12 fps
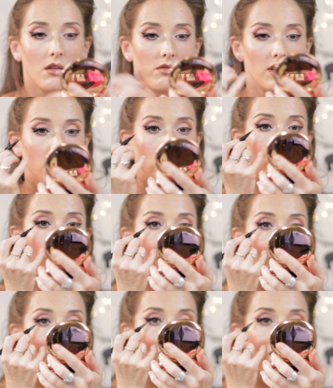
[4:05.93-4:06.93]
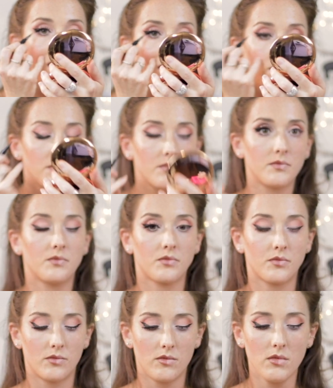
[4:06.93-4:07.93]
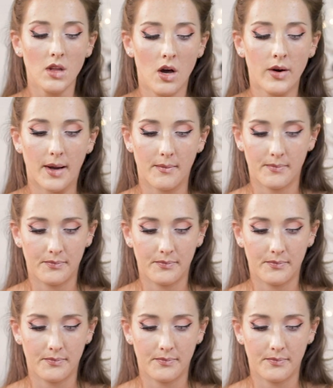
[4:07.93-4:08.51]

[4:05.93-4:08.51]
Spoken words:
Feeling good about it. Okay.